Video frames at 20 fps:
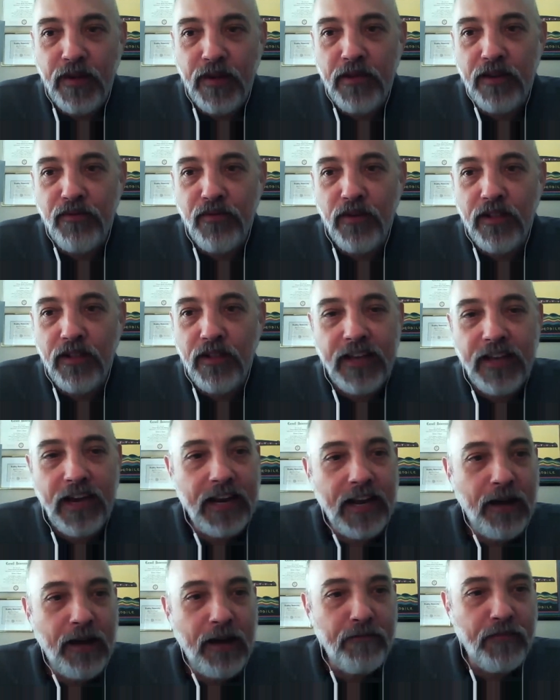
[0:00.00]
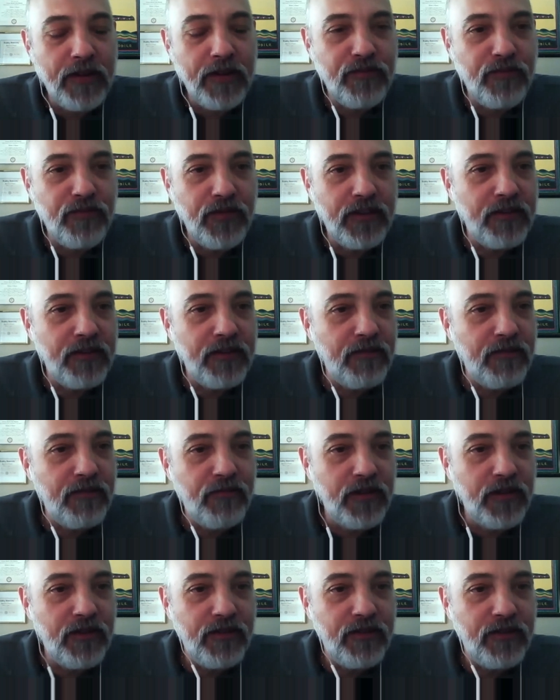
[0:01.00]
Maybe while that happens, we
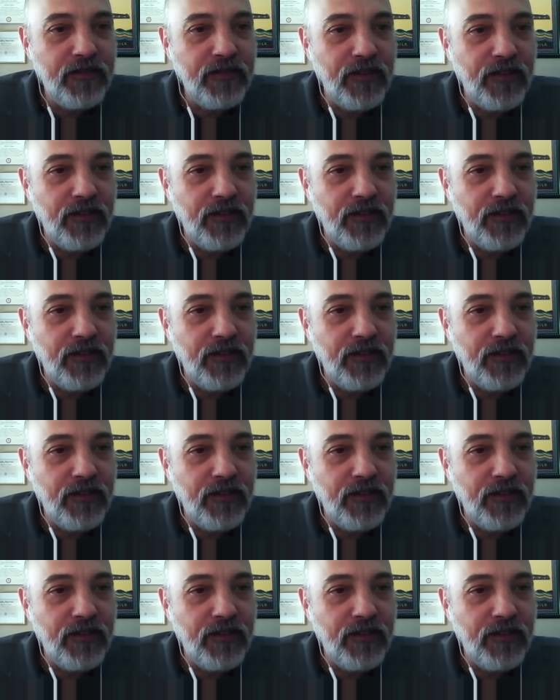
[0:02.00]
could